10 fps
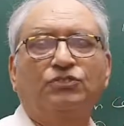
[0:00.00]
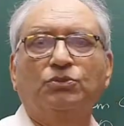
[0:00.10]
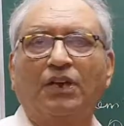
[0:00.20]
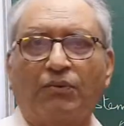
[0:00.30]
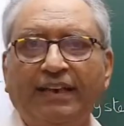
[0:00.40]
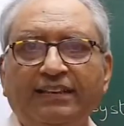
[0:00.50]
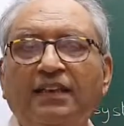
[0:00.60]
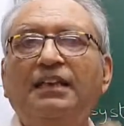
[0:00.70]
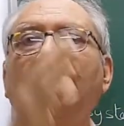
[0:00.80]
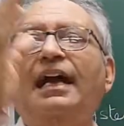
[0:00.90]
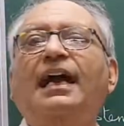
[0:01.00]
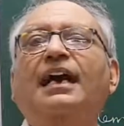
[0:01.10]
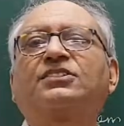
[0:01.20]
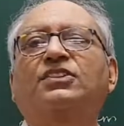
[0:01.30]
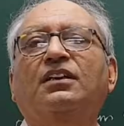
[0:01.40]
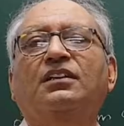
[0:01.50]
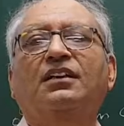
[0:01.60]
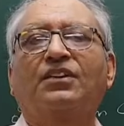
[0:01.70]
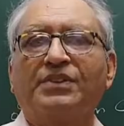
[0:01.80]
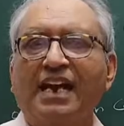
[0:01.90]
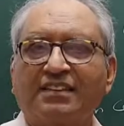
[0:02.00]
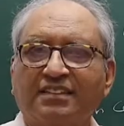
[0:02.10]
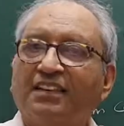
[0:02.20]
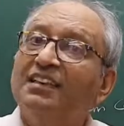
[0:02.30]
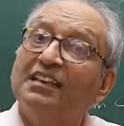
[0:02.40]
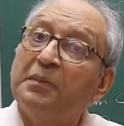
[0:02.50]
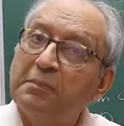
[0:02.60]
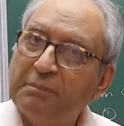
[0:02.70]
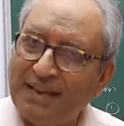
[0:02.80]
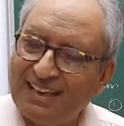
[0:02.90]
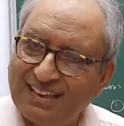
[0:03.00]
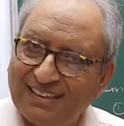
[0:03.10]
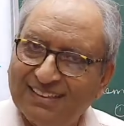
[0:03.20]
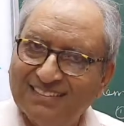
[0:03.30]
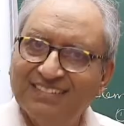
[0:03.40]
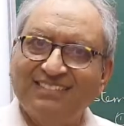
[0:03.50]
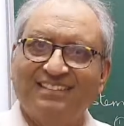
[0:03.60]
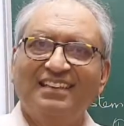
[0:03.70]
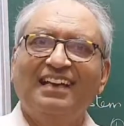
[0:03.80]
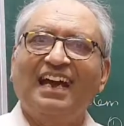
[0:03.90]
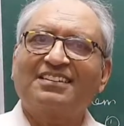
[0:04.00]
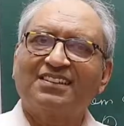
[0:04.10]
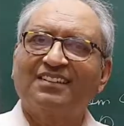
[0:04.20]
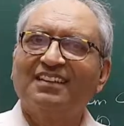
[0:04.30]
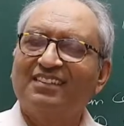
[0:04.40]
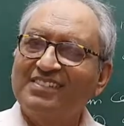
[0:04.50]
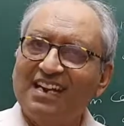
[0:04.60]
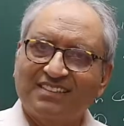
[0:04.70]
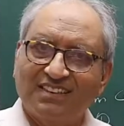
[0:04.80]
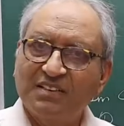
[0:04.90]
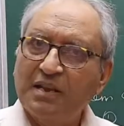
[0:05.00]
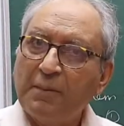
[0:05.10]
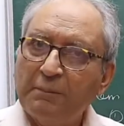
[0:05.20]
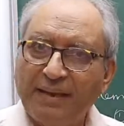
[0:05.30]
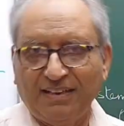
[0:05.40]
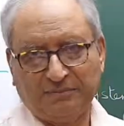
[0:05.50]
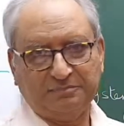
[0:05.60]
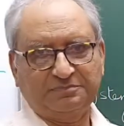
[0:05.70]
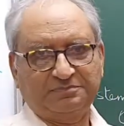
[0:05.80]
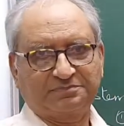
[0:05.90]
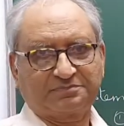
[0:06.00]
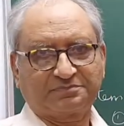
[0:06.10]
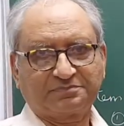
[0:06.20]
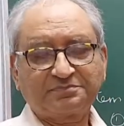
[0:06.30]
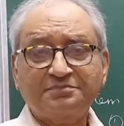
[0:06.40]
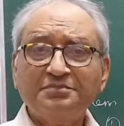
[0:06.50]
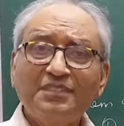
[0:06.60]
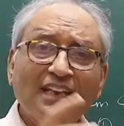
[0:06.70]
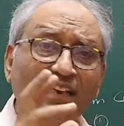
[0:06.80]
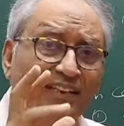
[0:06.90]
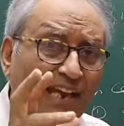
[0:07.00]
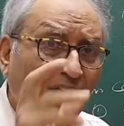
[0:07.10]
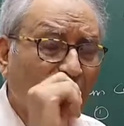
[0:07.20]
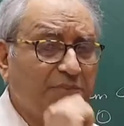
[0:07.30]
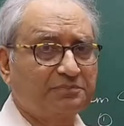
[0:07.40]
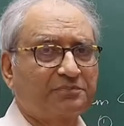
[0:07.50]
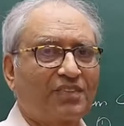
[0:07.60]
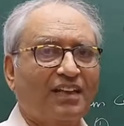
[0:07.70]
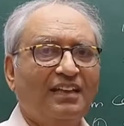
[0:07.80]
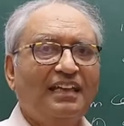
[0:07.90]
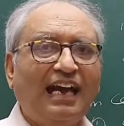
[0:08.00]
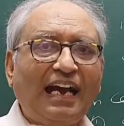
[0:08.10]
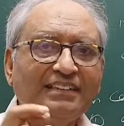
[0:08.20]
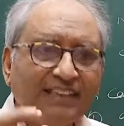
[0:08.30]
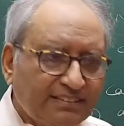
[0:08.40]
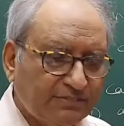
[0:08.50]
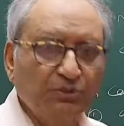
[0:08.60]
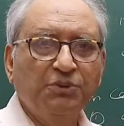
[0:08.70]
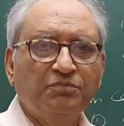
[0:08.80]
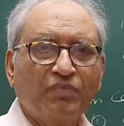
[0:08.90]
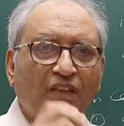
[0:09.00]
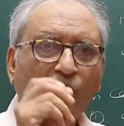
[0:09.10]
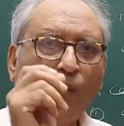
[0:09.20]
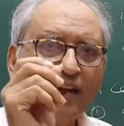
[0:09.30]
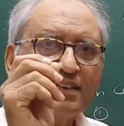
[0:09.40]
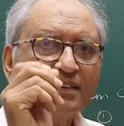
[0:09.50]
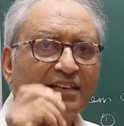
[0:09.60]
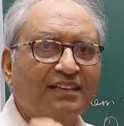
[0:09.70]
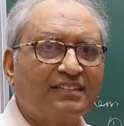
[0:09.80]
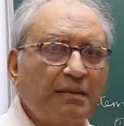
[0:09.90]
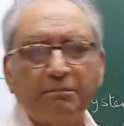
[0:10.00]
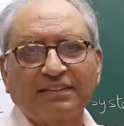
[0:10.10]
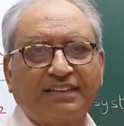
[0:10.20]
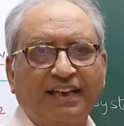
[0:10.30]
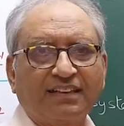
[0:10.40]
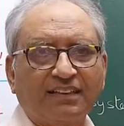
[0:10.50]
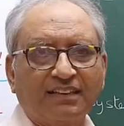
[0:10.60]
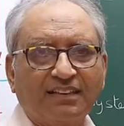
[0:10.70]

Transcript: is to the right. Action reaction pair. This is action reaction pair. Now I just do one simple thing